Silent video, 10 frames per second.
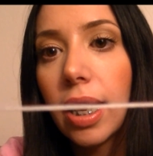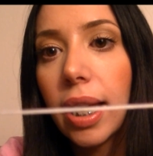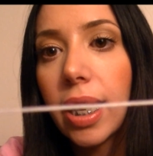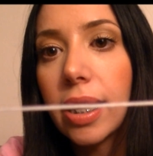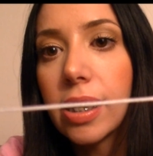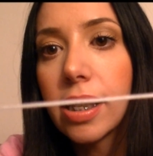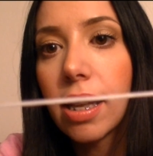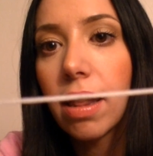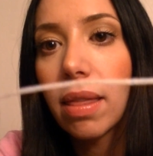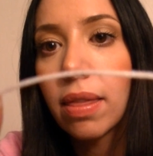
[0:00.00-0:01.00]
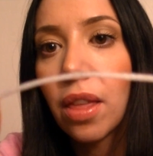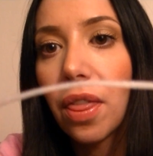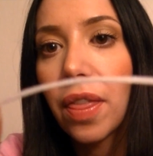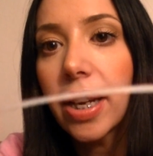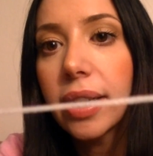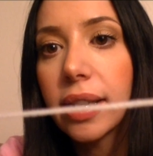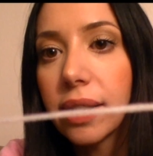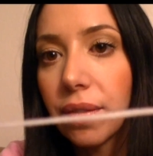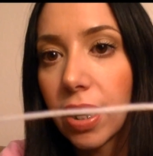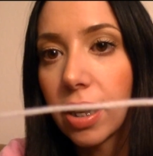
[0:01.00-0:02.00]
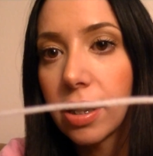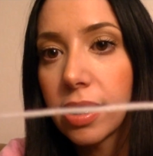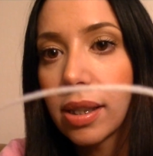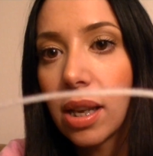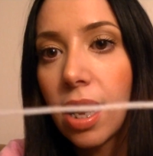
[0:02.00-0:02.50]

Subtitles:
is the thickness of this